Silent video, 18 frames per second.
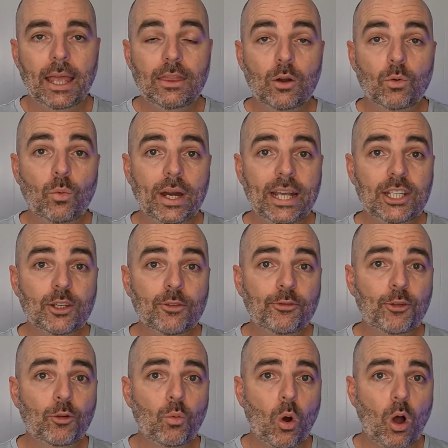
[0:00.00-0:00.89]
And the
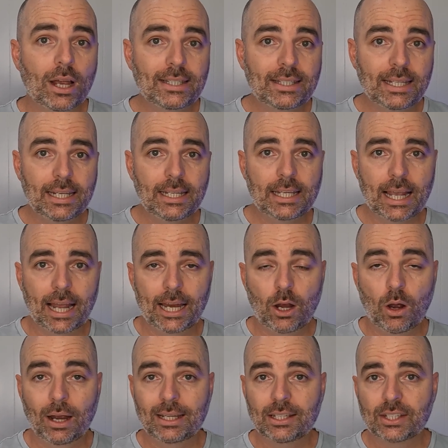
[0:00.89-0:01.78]
reason for why
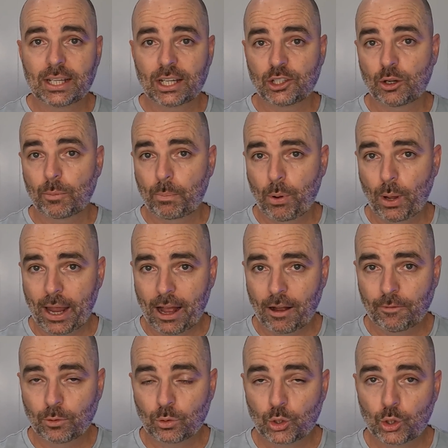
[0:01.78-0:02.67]
DKI is such a
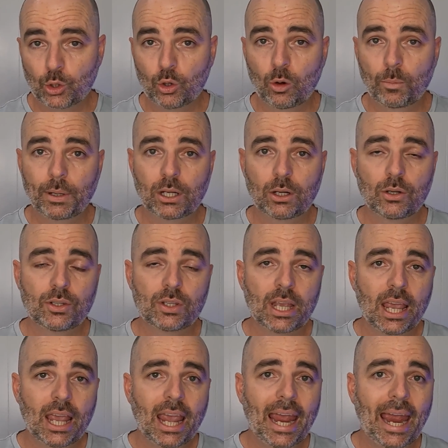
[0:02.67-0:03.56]
powerful tool
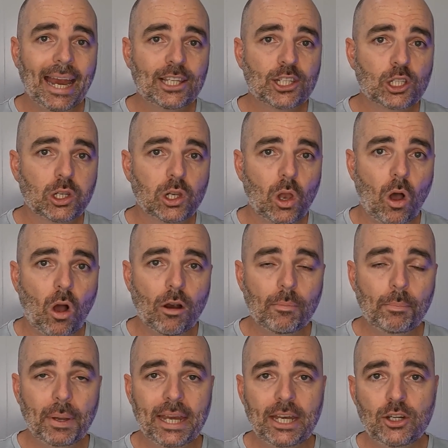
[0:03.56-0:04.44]
because it's
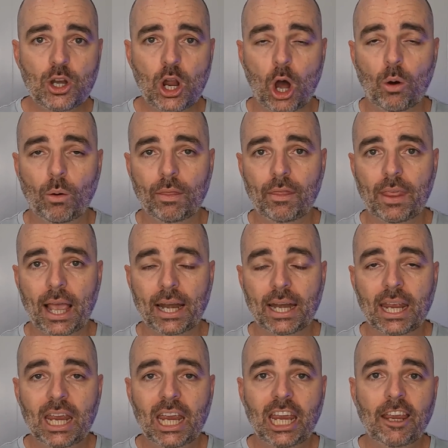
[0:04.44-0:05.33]
long been known
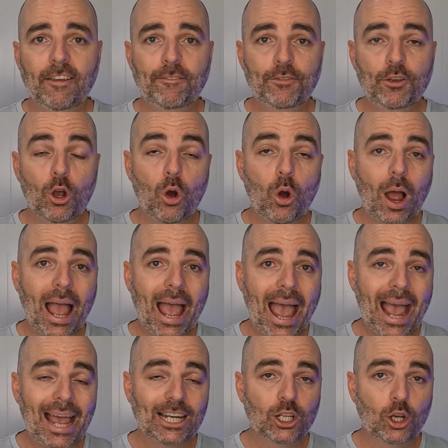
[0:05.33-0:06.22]
that if your
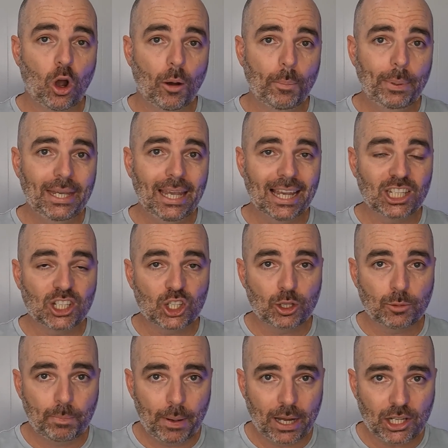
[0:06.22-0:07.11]
ad copy,
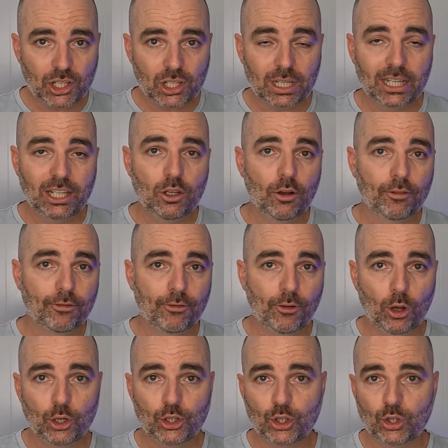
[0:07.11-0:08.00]
especially your
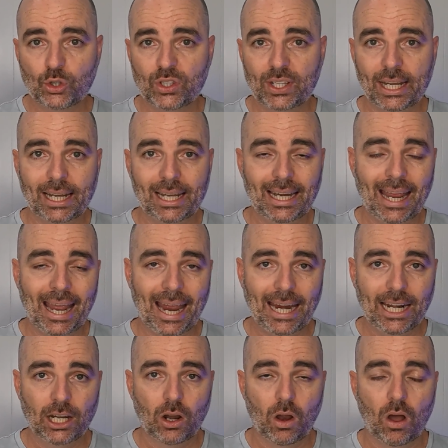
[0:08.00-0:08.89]
first or second
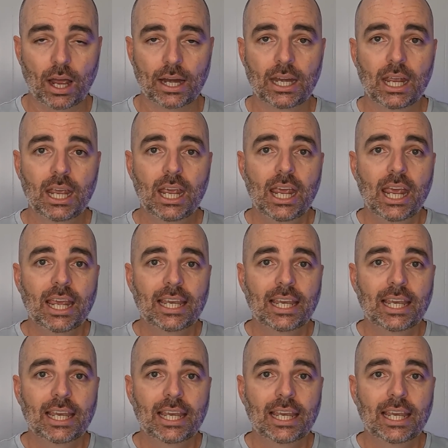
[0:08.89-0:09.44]
headline,